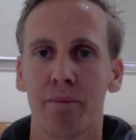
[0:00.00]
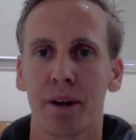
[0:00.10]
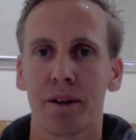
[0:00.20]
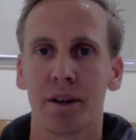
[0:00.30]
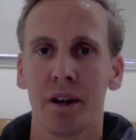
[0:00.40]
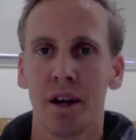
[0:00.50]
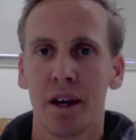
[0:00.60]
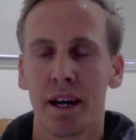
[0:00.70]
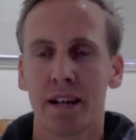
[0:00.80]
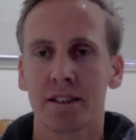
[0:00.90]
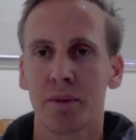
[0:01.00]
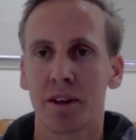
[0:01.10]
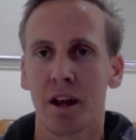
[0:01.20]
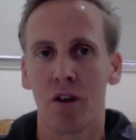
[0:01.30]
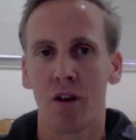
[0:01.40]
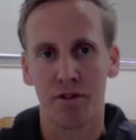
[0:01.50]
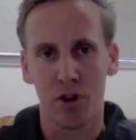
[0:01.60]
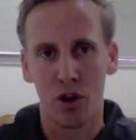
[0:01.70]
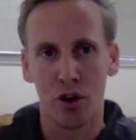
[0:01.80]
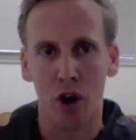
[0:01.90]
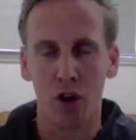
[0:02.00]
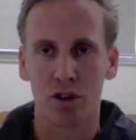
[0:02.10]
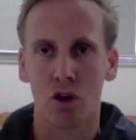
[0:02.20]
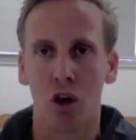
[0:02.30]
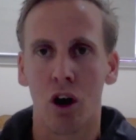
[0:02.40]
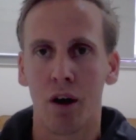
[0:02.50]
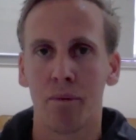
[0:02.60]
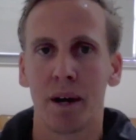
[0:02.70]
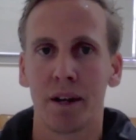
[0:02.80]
But, yeah, it's something that I've learned over time,